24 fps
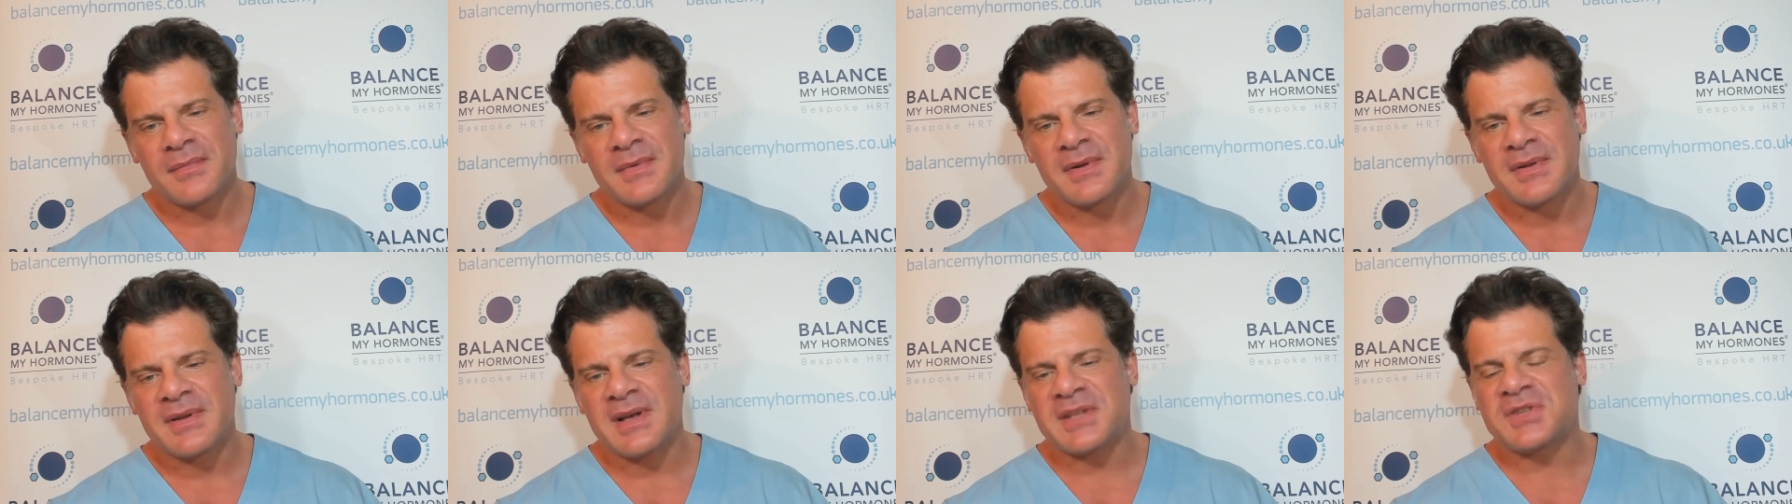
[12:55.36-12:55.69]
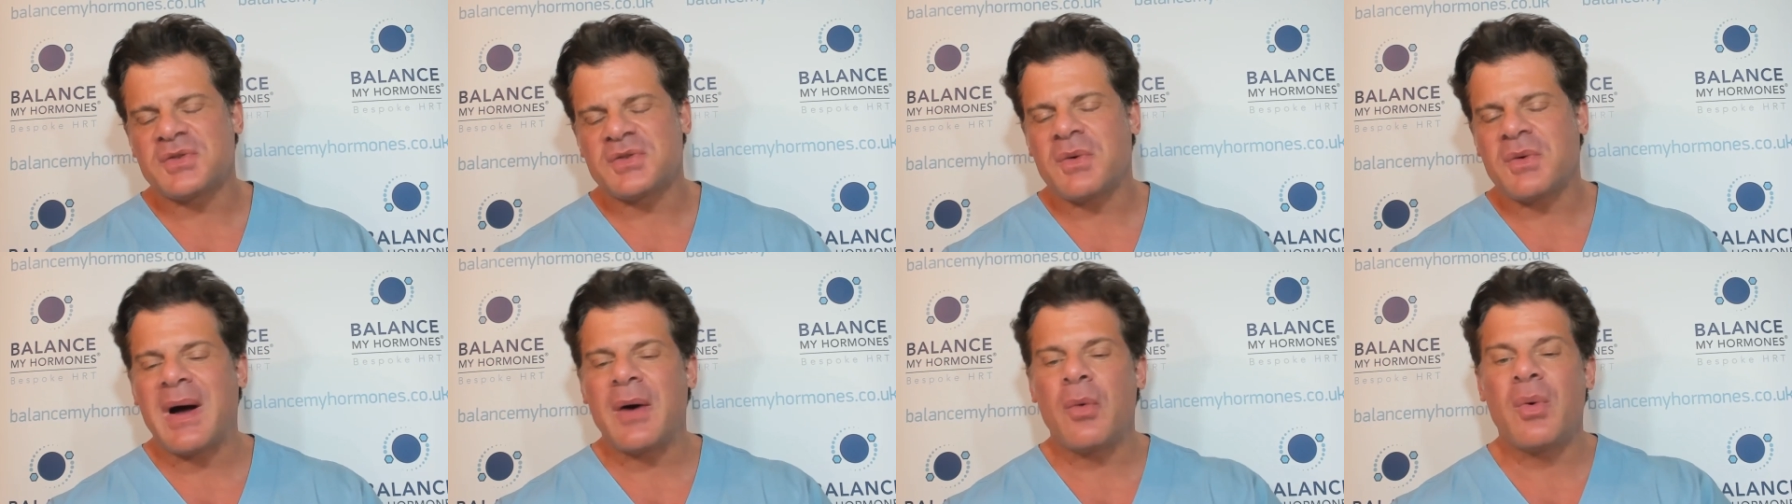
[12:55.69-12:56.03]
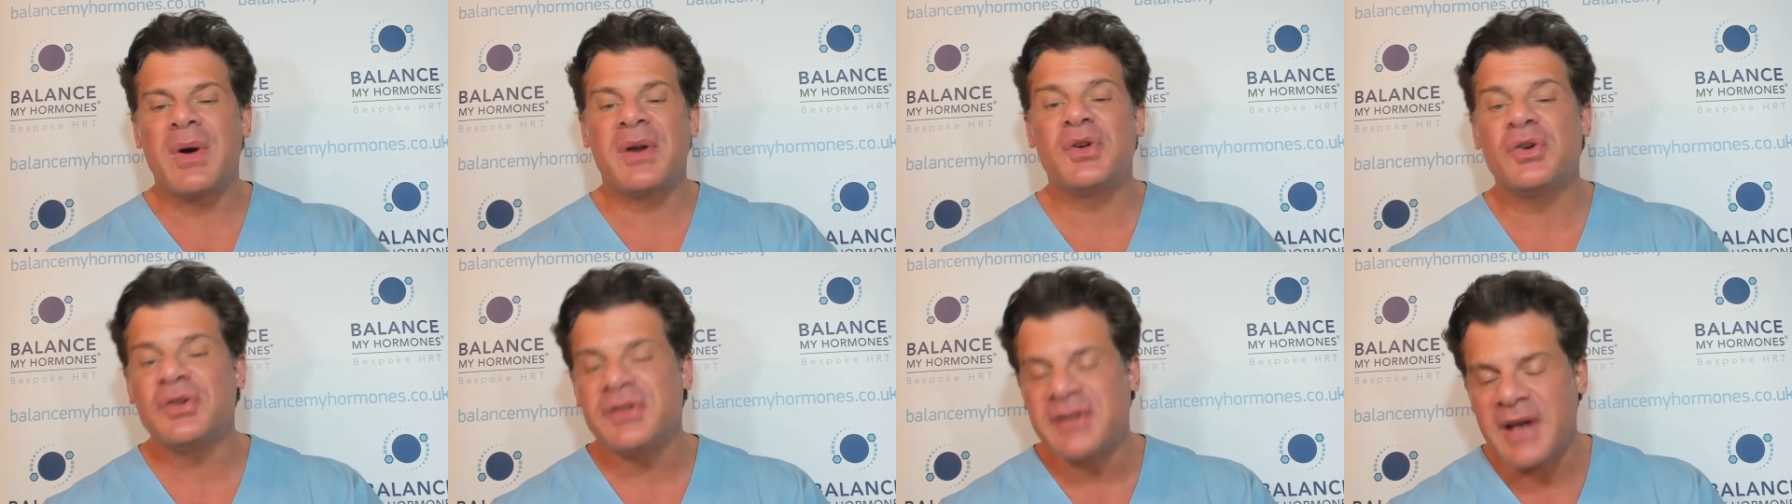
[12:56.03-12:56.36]
That's why
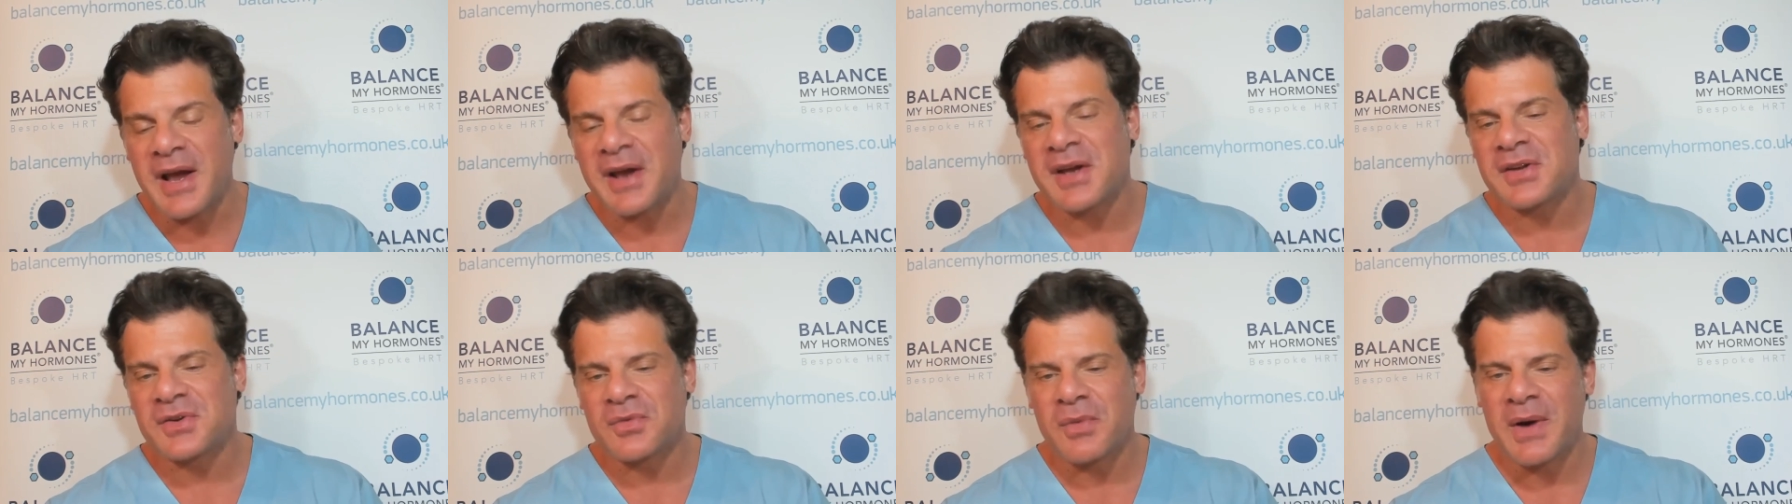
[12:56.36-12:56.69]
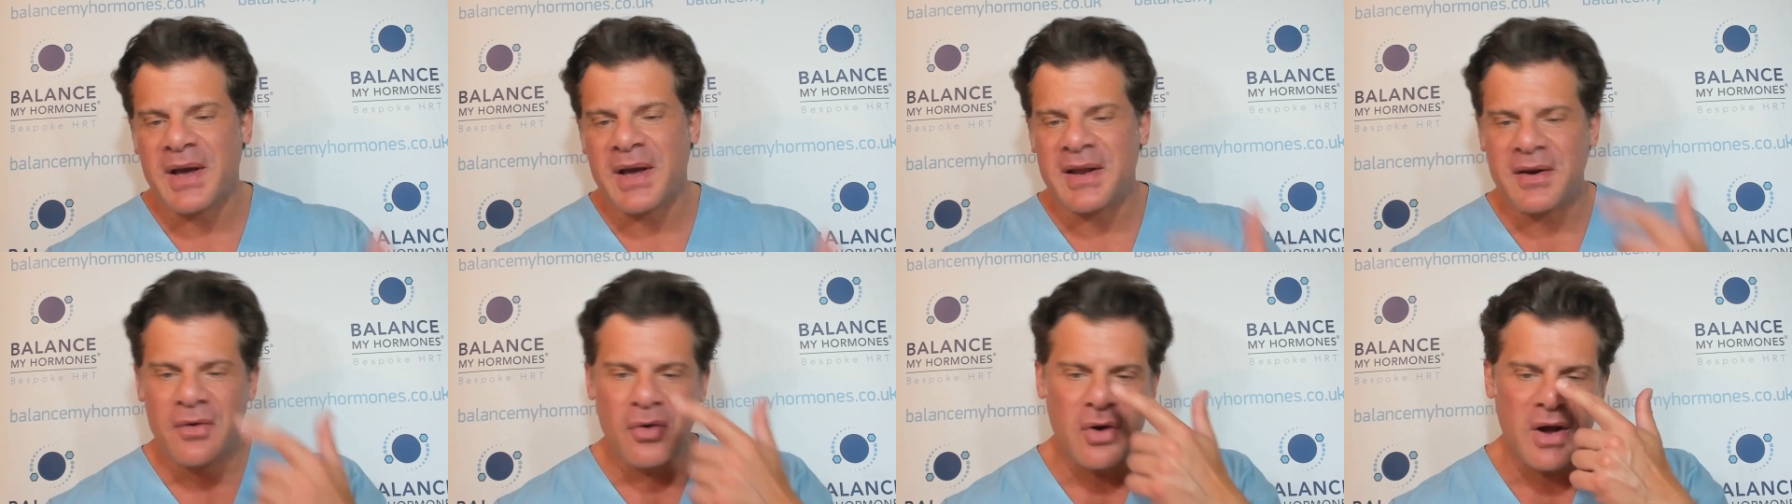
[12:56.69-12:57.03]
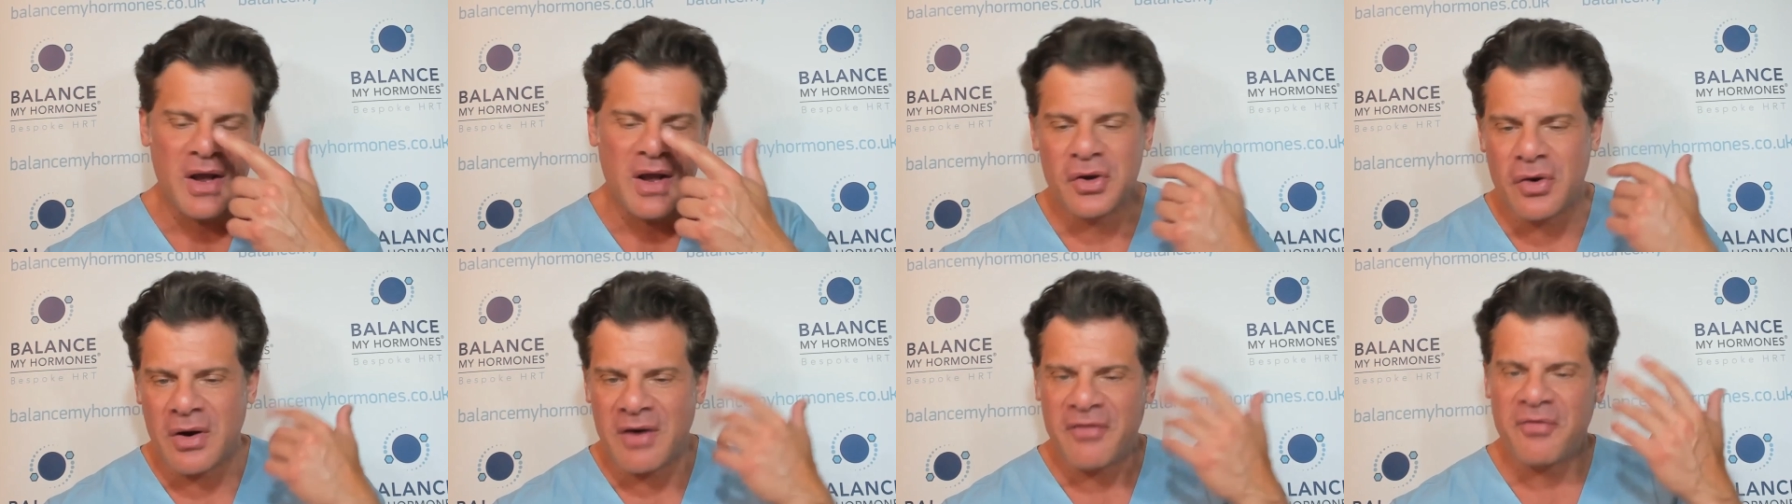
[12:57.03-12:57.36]
when you dehydrate, you
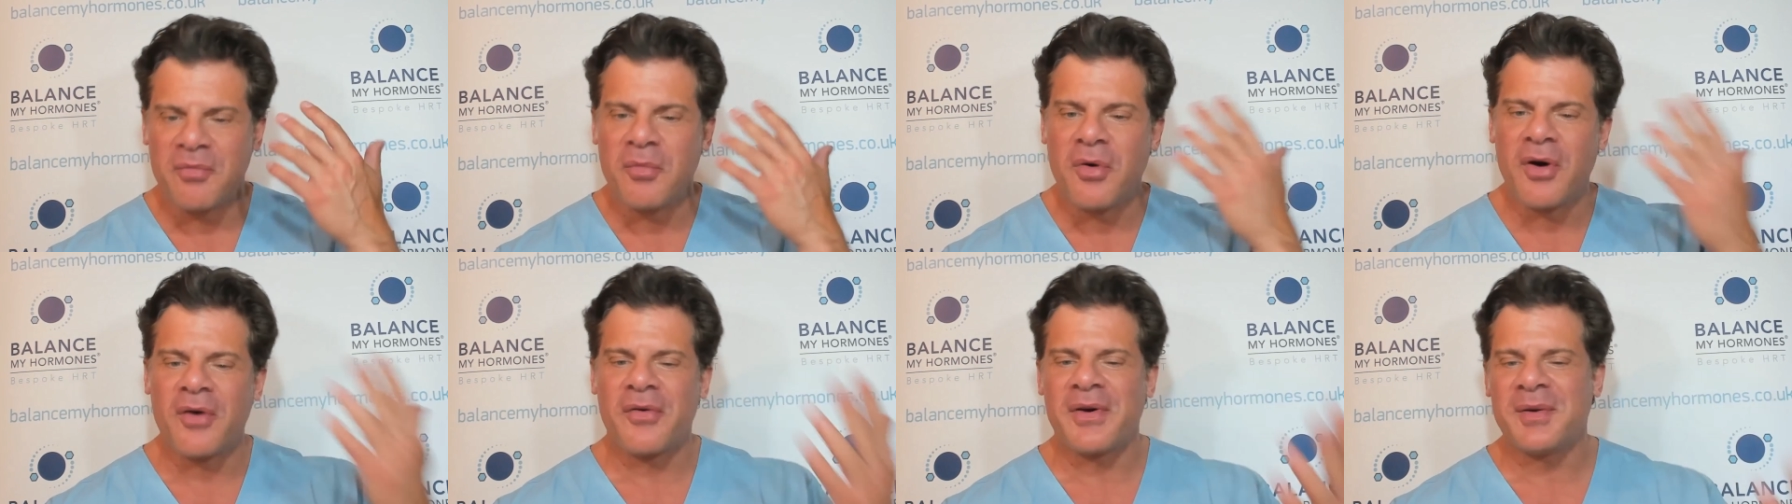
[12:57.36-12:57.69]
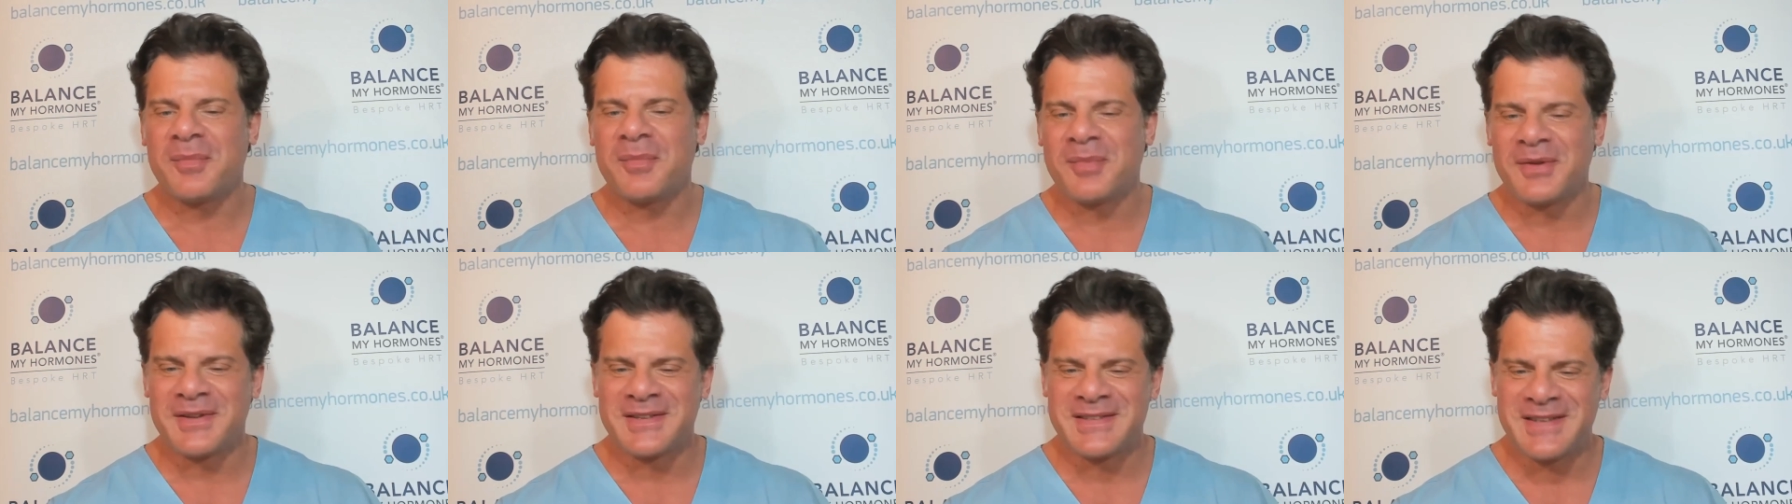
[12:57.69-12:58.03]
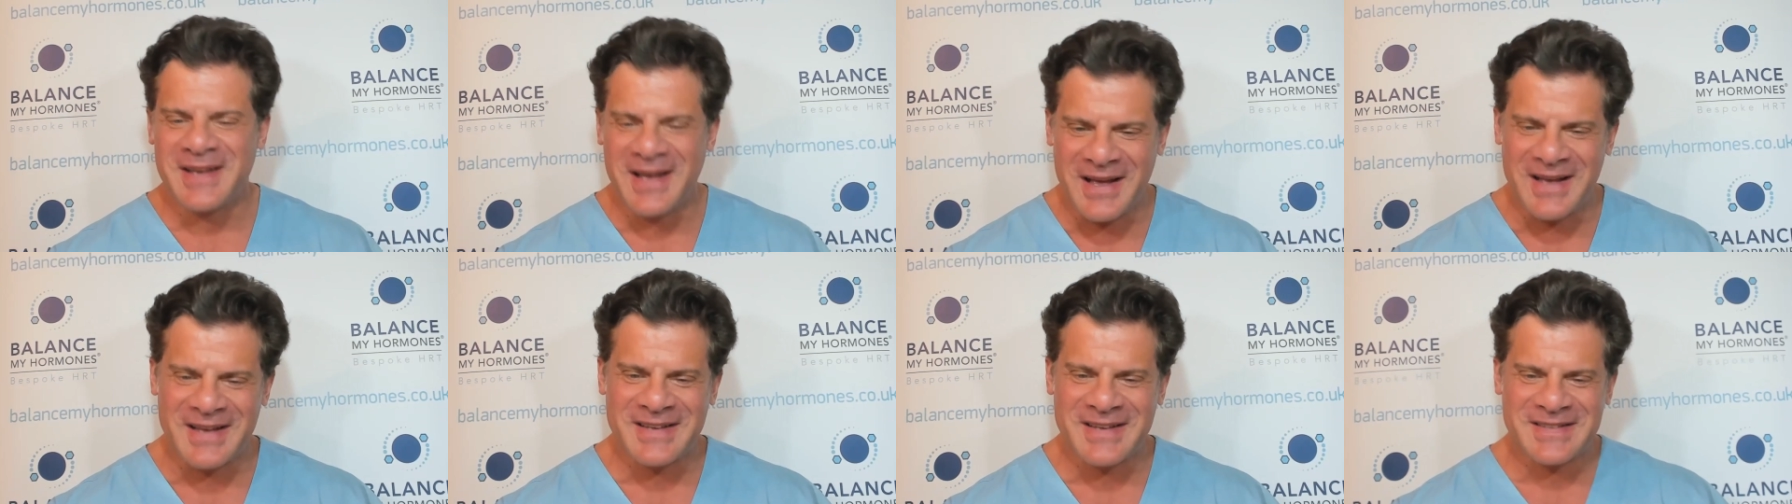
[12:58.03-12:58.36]
have more wrinkles. Yeah.